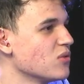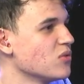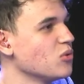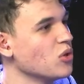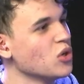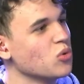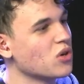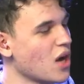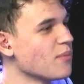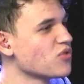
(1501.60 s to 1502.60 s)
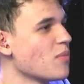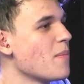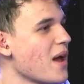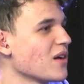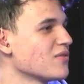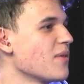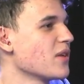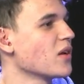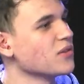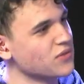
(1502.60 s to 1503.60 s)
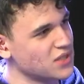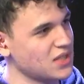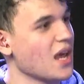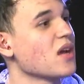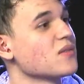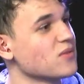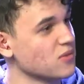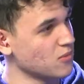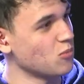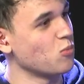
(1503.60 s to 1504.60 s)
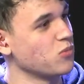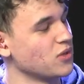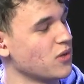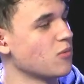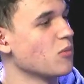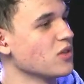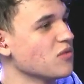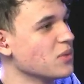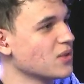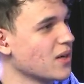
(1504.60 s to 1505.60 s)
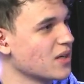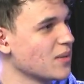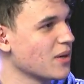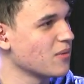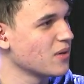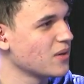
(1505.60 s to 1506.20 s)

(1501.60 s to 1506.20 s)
or who, who comes from a background that understands, you know, what you've been talking about?